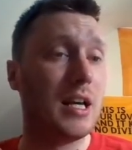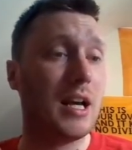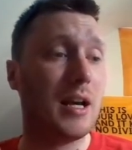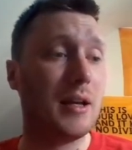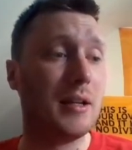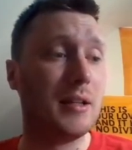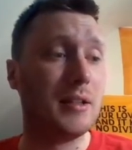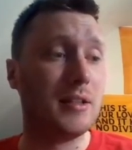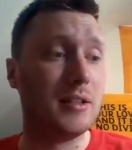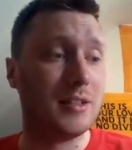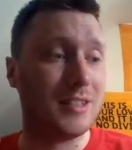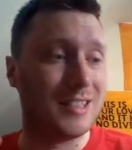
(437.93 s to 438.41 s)

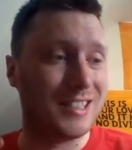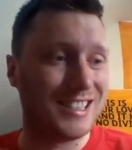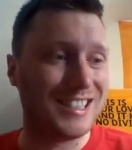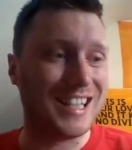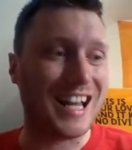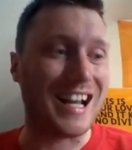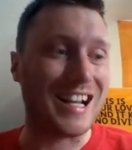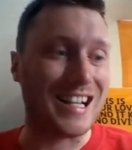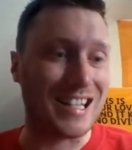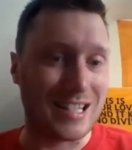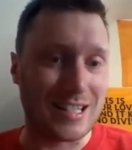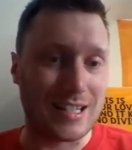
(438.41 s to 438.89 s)
and
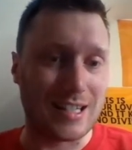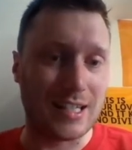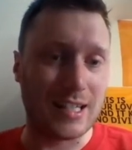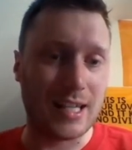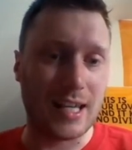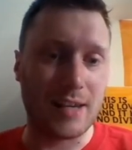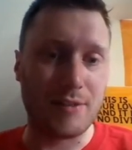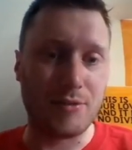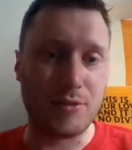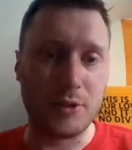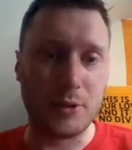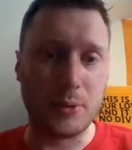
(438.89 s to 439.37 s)
standing
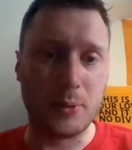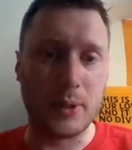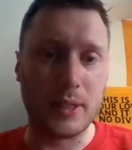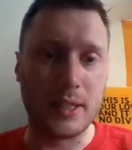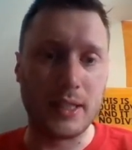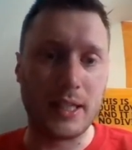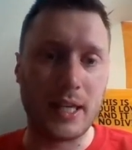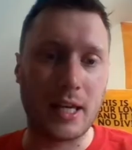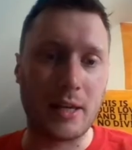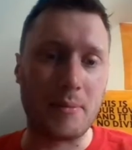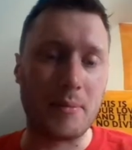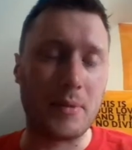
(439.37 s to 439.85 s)
at every
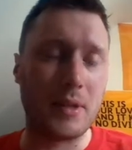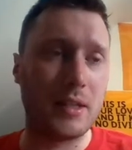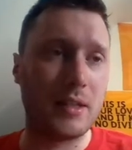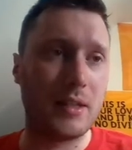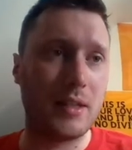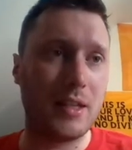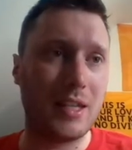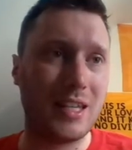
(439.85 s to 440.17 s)
away game,